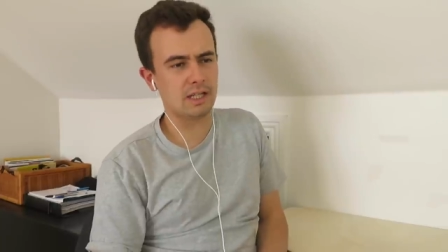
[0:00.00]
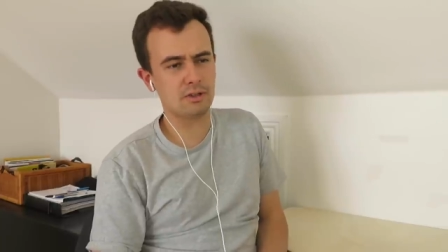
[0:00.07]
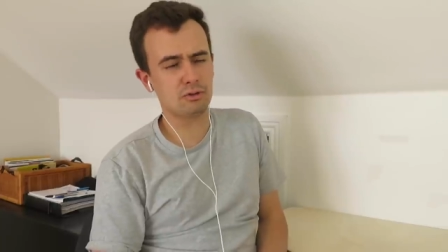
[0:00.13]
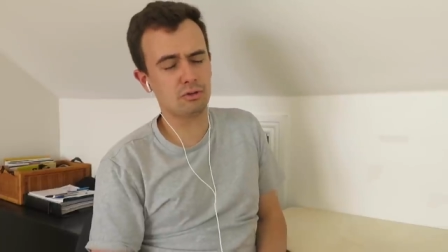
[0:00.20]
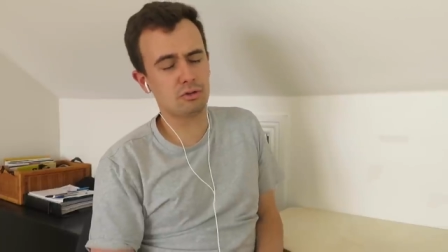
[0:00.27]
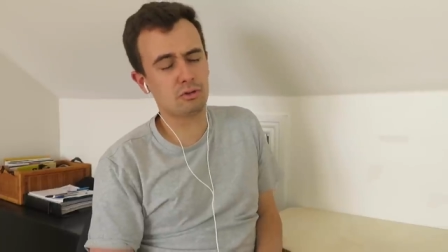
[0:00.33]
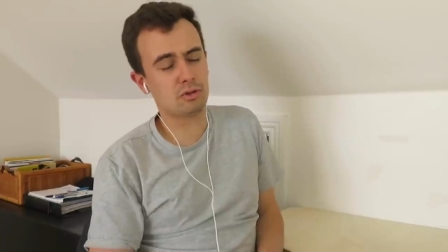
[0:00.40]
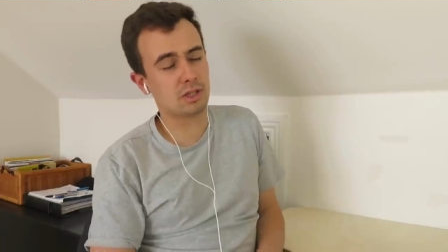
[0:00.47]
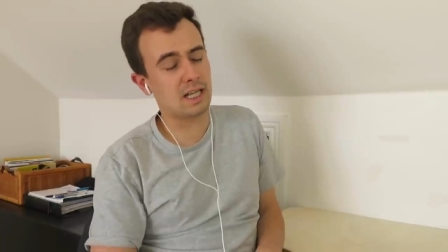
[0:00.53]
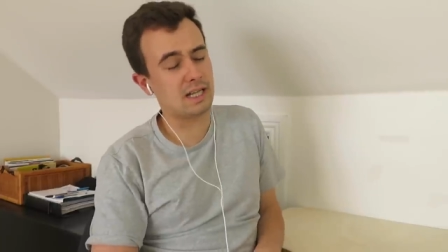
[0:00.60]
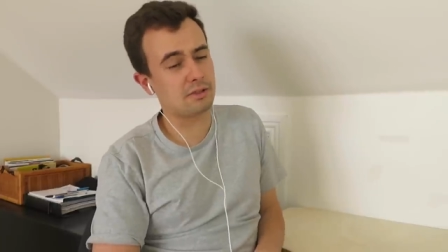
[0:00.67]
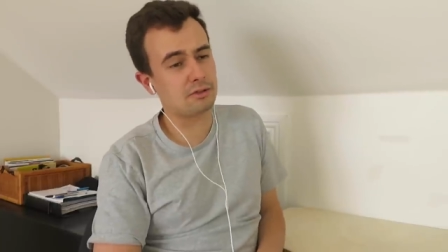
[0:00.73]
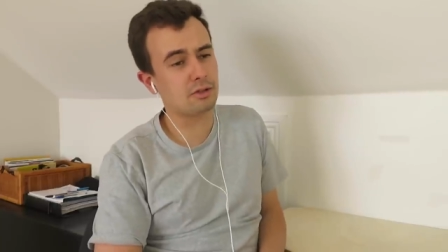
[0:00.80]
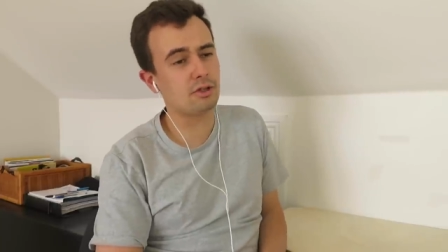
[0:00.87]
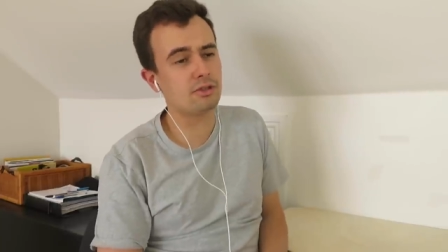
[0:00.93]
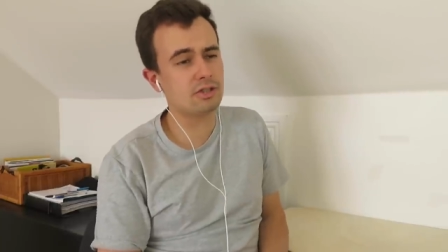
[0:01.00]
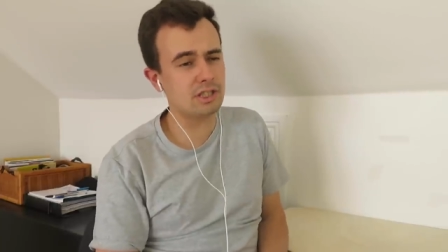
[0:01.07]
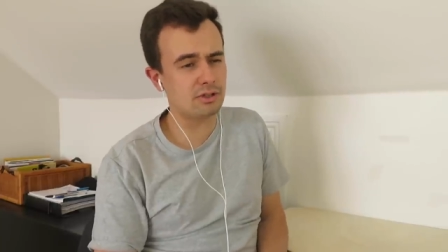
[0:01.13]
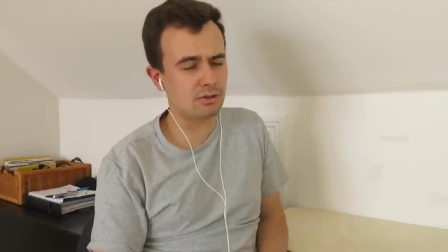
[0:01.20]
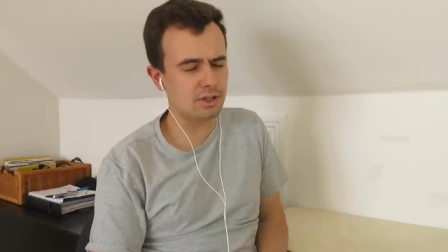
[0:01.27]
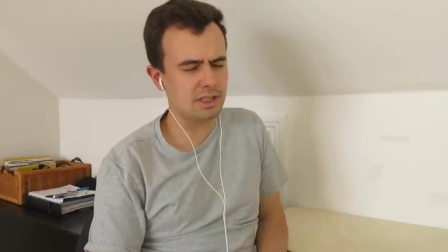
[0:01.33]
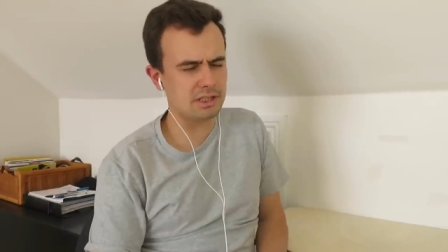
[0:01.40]
You can get
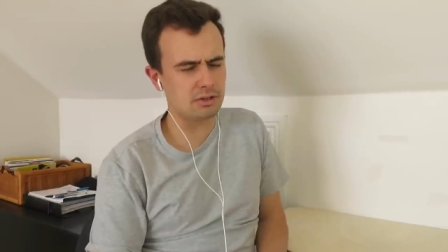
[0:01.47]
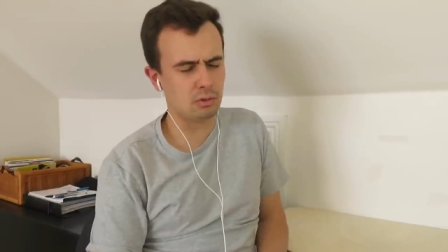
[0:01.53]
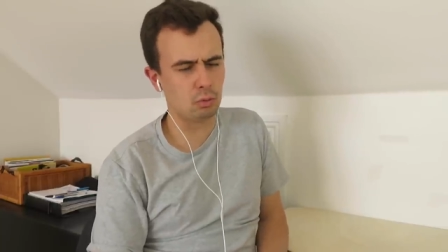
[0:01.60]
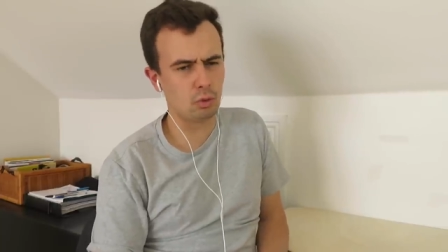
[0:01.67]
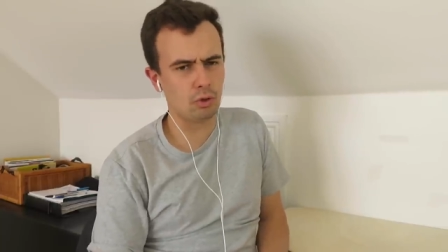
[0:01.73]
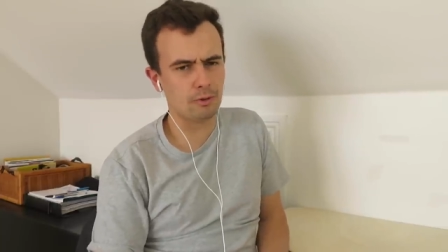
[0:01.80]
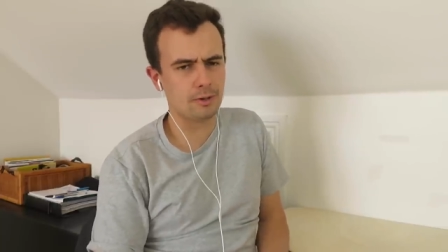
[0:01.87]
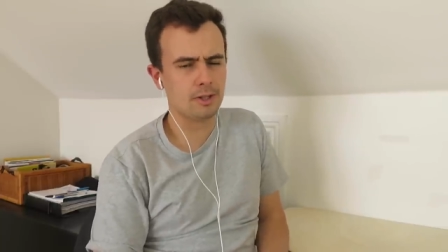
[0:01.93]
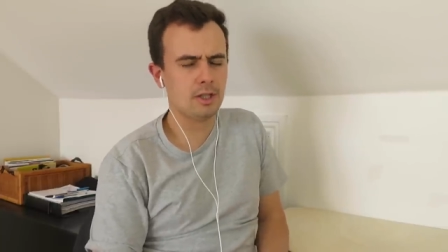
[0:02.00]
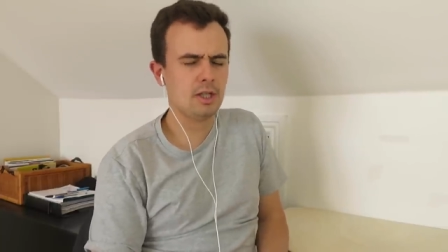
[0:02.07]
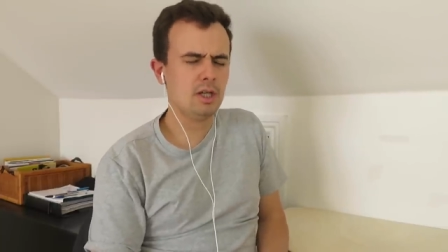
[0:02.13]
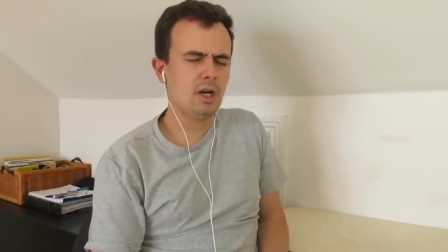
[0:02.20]
33-1.